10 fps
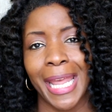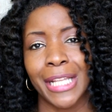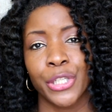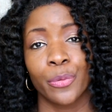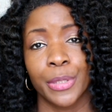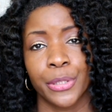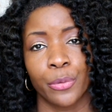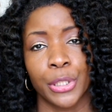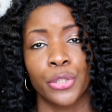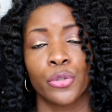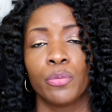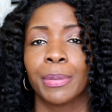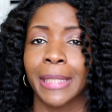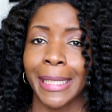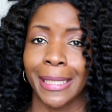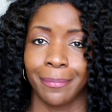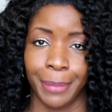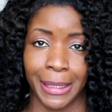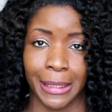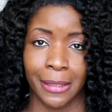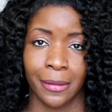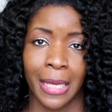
had to resort to plan B.